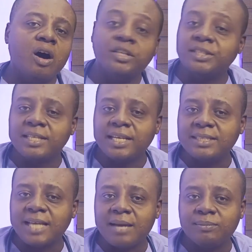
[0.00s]
Until
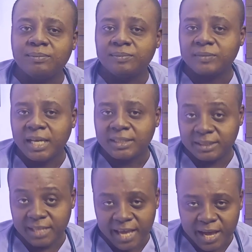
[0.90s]
next time,
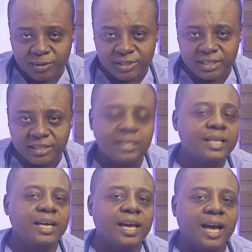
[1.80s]
stay healthy
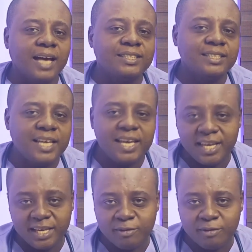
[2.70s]
and stay